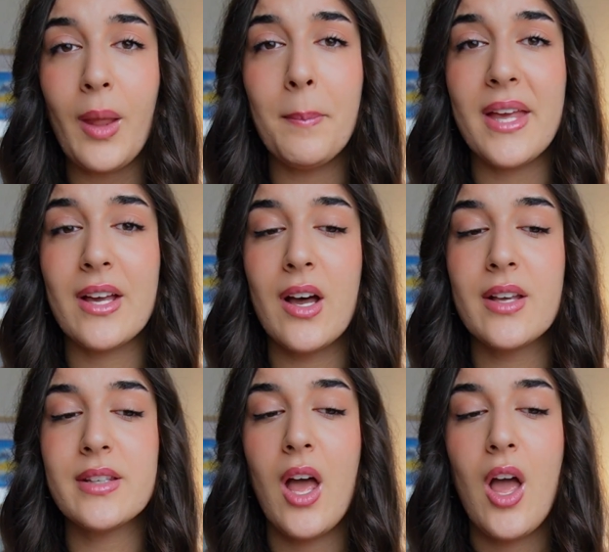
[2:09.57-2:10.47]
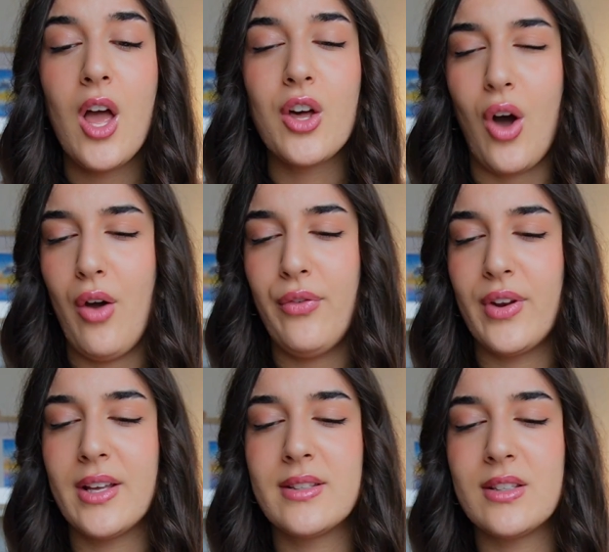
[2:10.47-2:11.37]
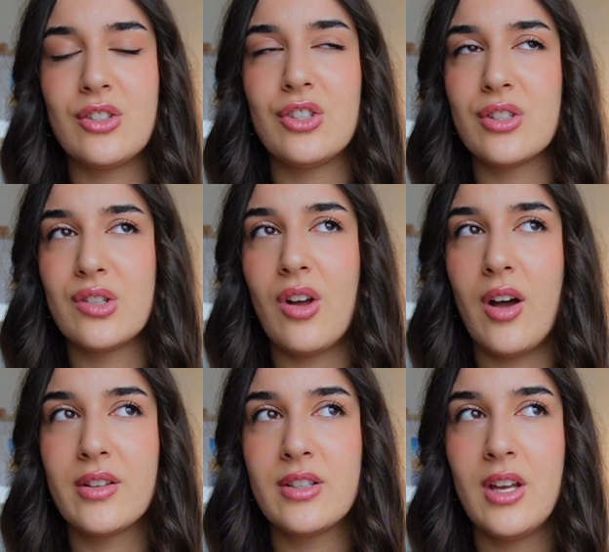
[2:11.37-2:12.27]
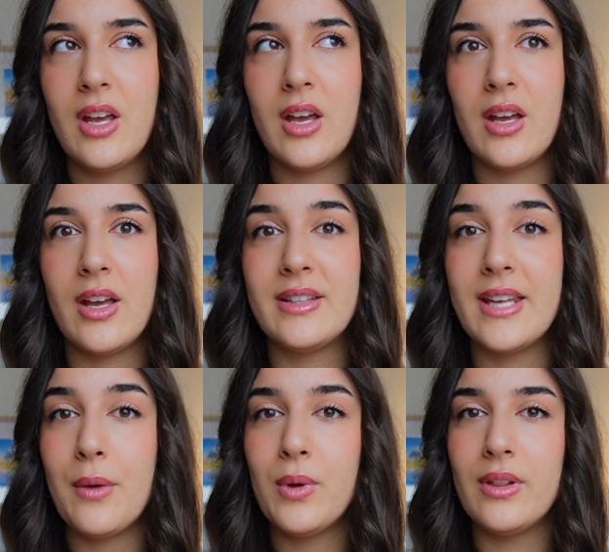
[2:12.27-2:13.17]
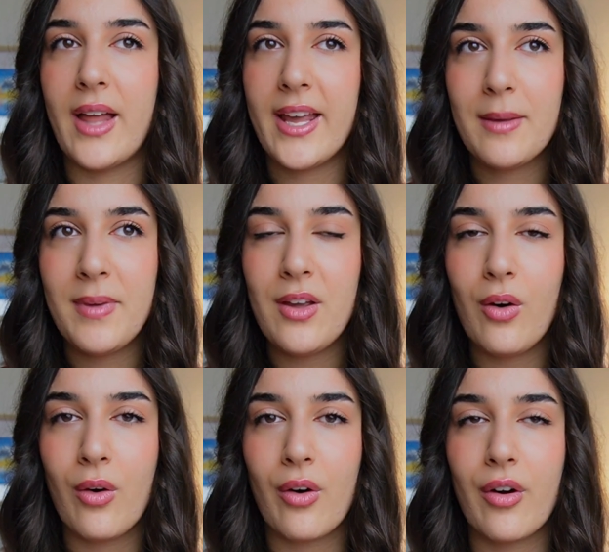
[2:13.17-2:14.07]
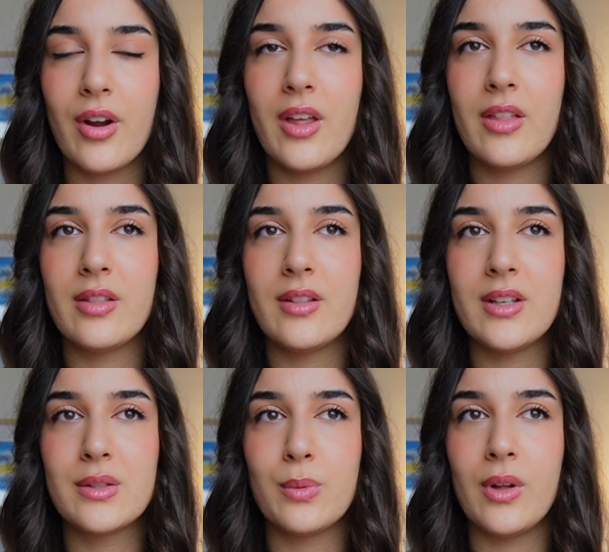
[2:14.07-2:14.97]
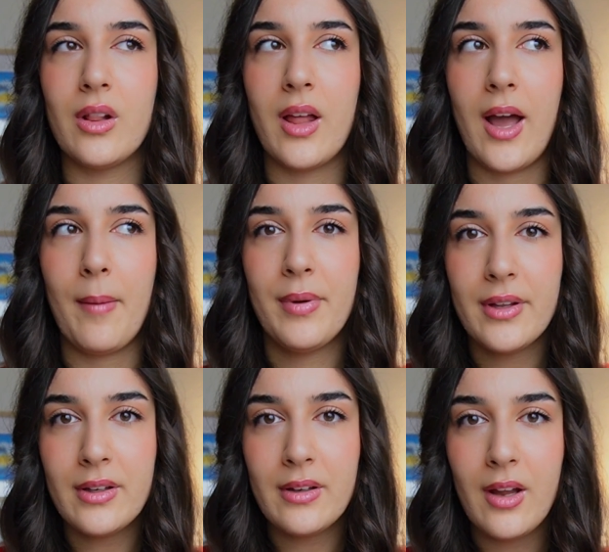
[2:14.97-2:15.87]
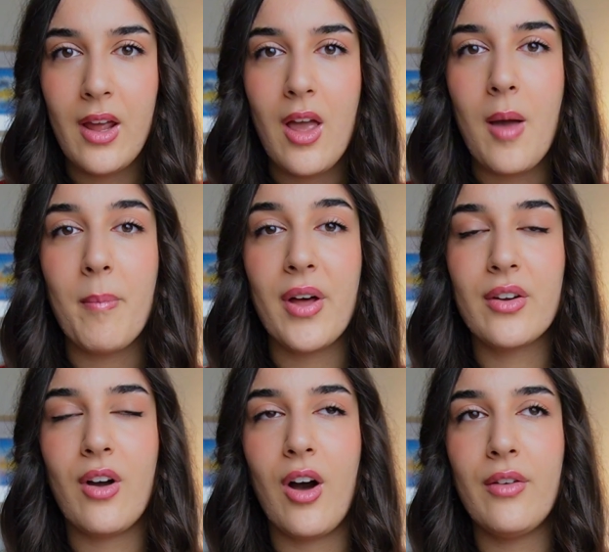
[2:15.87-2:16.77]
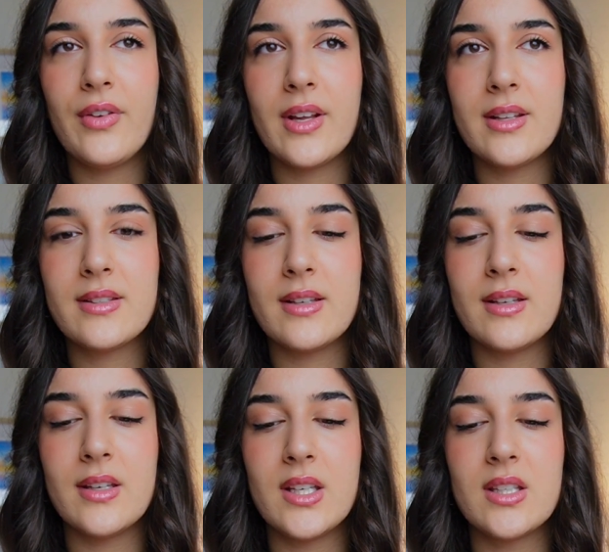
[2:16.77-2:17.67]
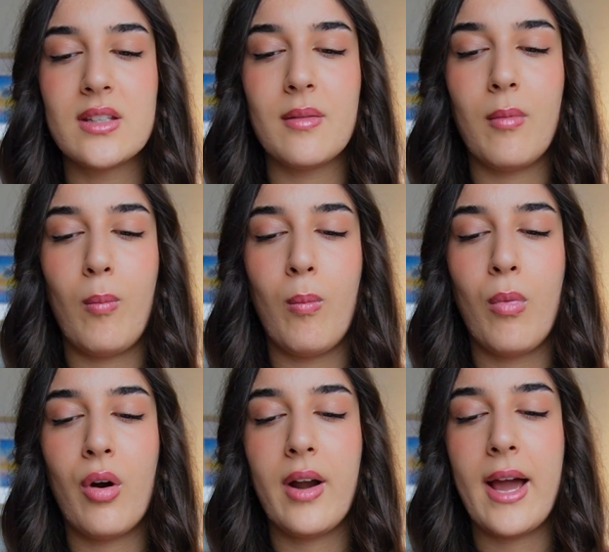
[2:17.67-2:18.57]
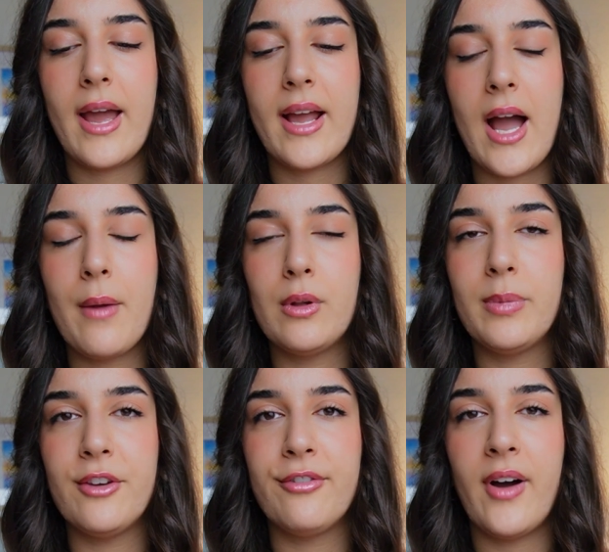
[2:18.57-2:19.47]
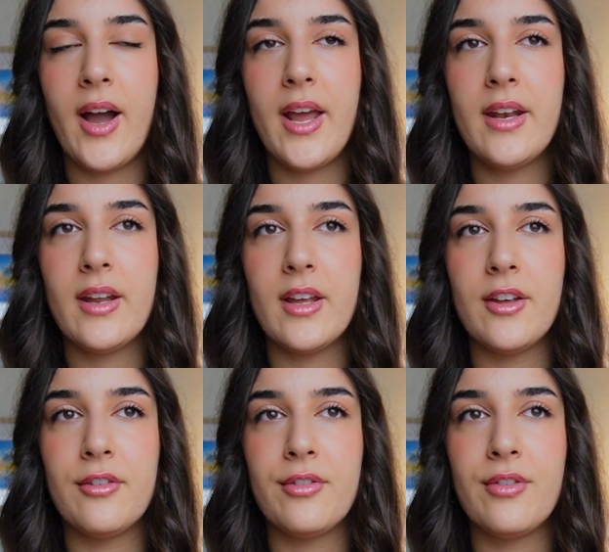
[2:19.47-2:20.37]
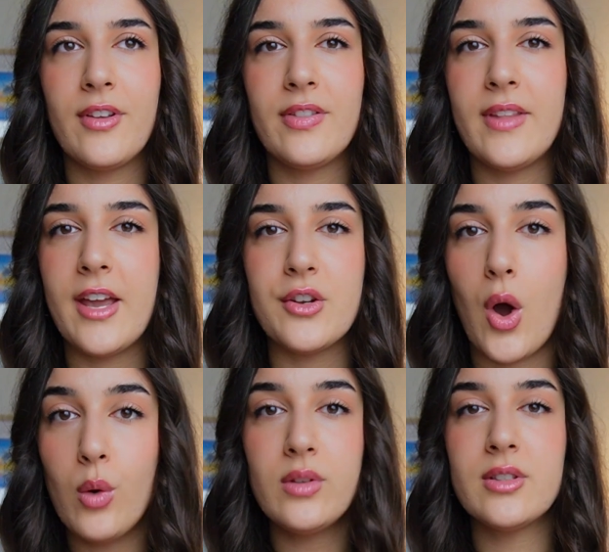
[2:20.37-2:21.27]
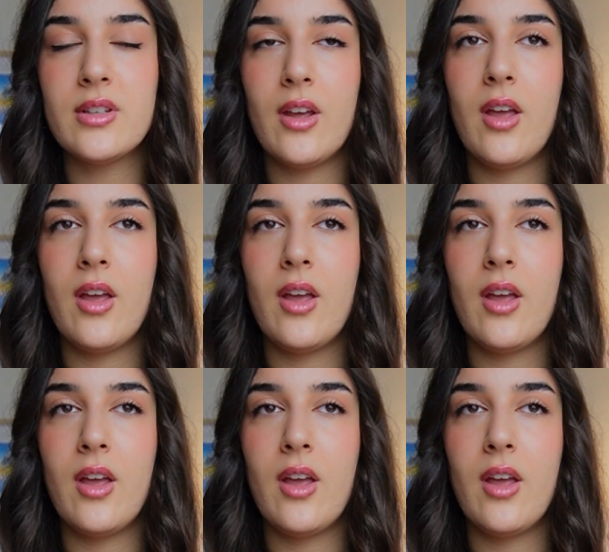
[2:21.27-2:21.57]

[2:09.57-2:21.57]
Because confidence is just not they will like me or this will happen, but confidence is more like I will be fine if they don't,